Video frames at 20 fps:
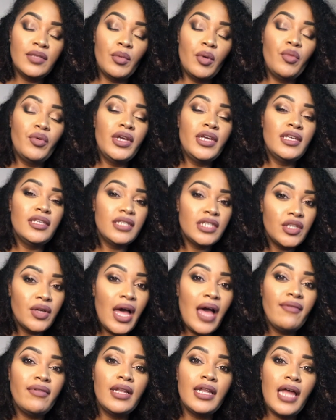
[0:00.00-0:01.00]
but we still
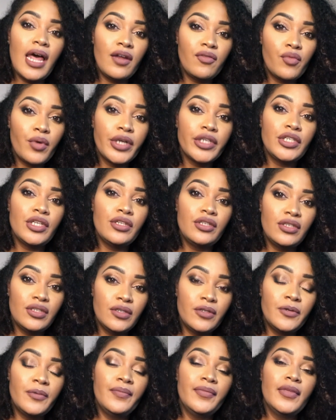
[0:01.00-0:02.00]
have a lot of work to
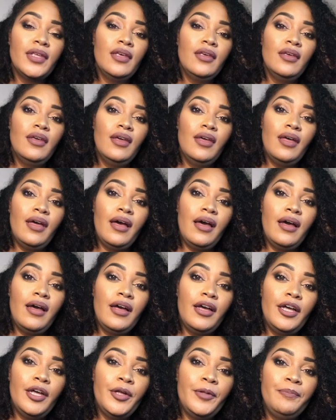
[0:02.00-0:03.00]
do.
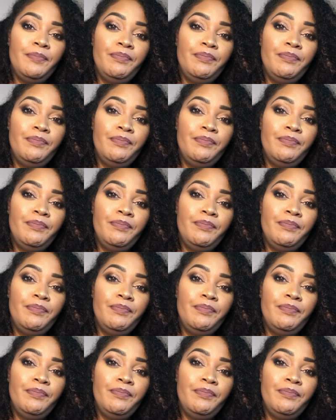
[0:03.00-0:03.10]
I